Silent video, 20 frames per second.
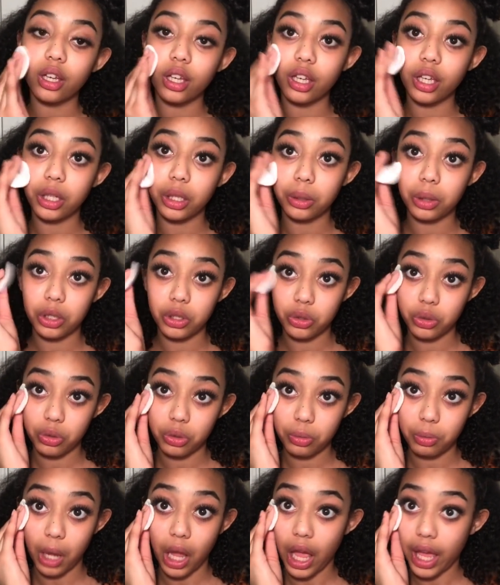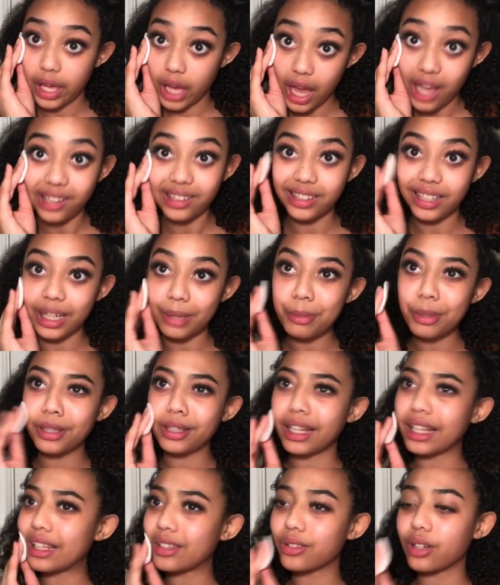And it's
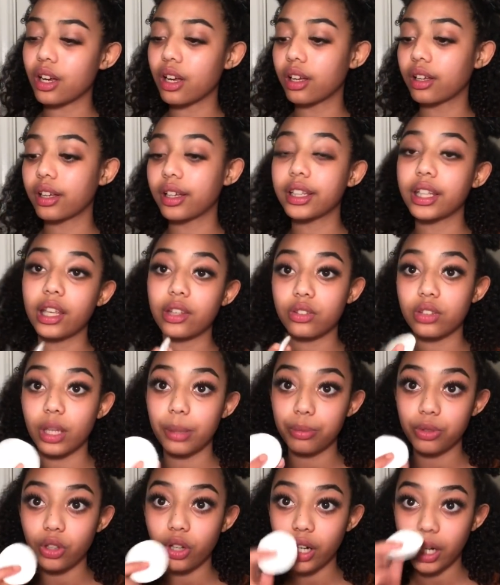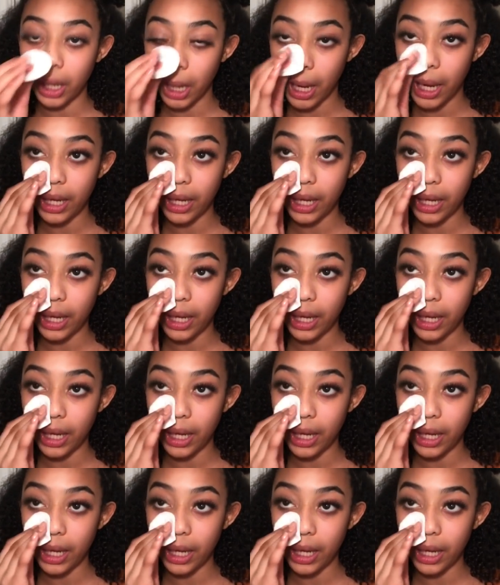yes, I'm sorry.